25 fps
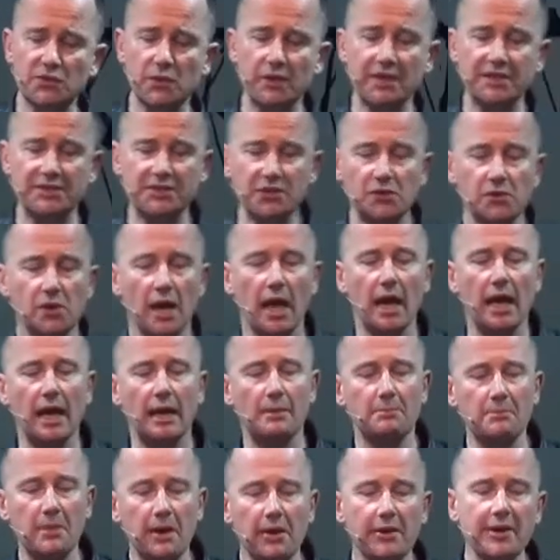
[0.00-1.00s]
twenty-two, a
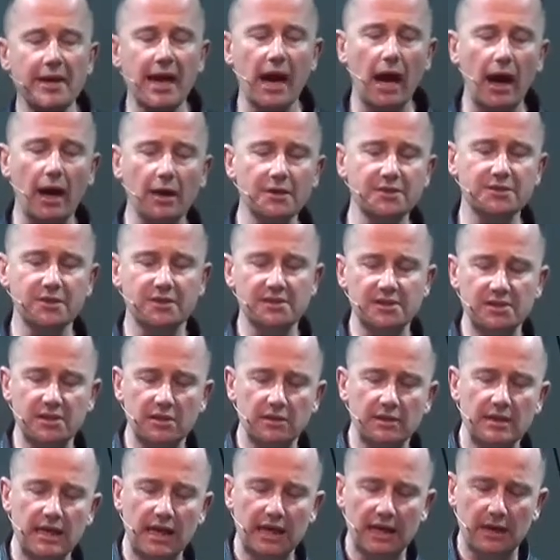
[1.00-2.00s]
merry heart does
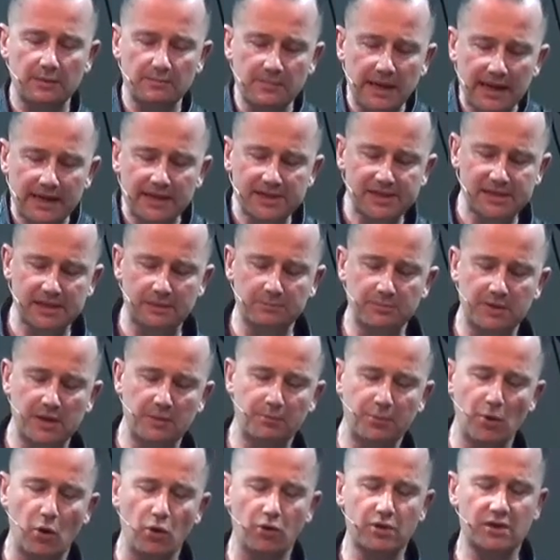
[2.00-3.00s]
good like a medicine, but a
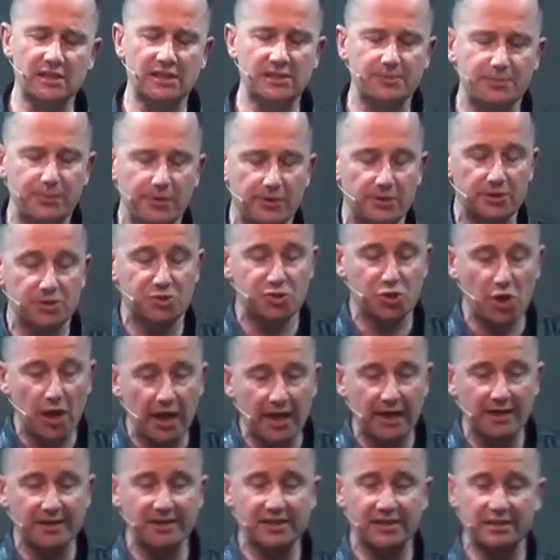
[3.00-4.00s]
broken spirit
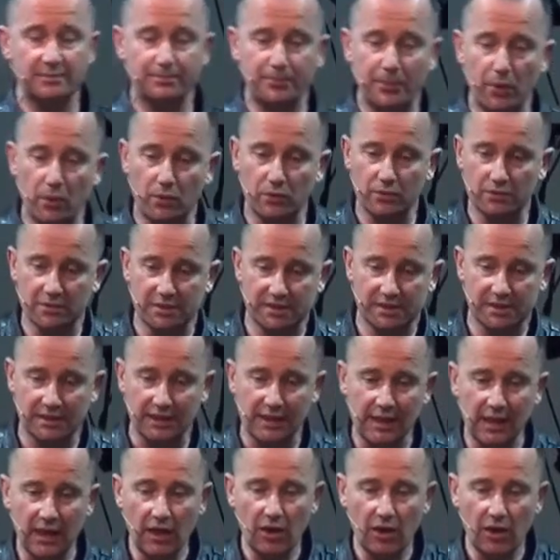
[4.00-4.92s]
dries the bones.